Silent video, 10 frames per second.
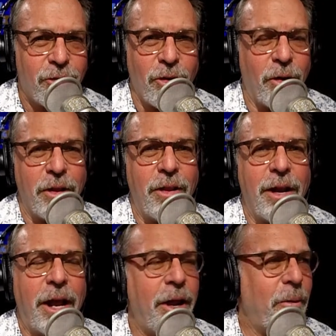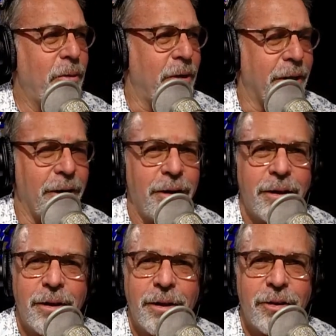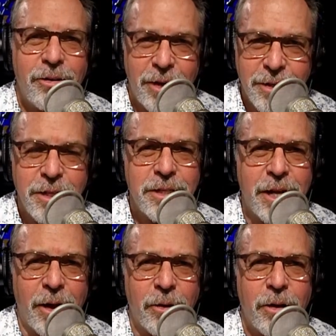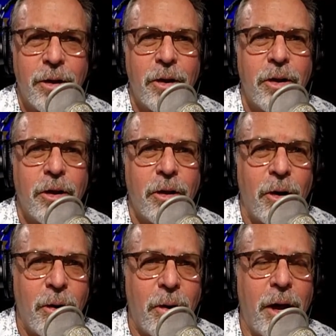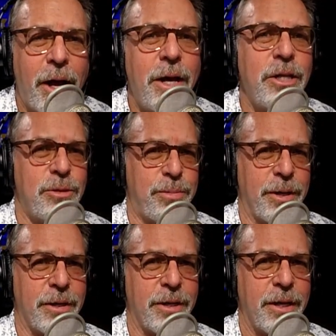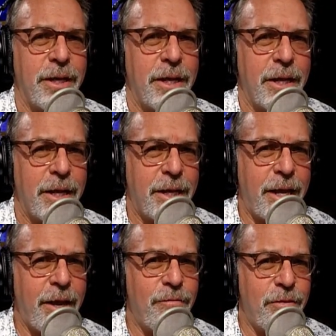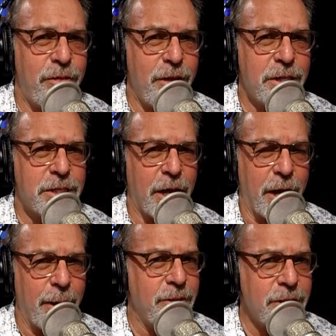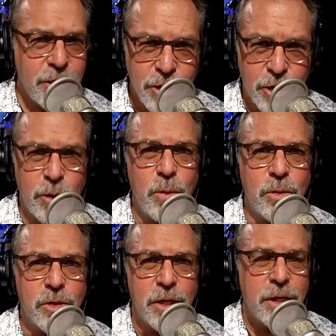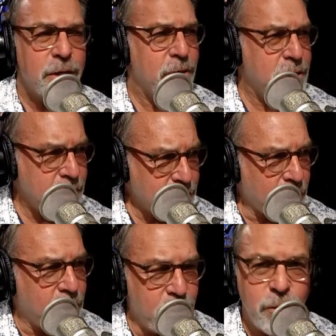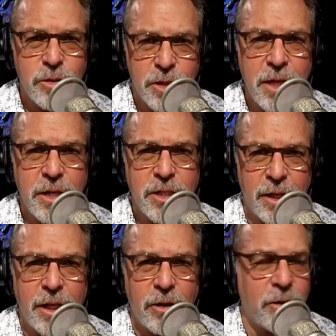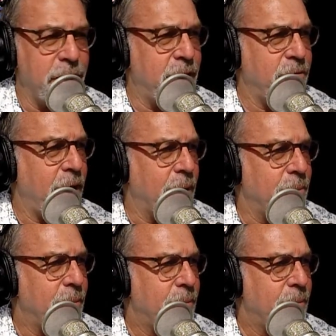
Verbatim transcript: so, and then Harlan, check this out. Oh. Her husband gave this up. Uh, and this is huge. This is a mm-hmm. huge thing to literally give up.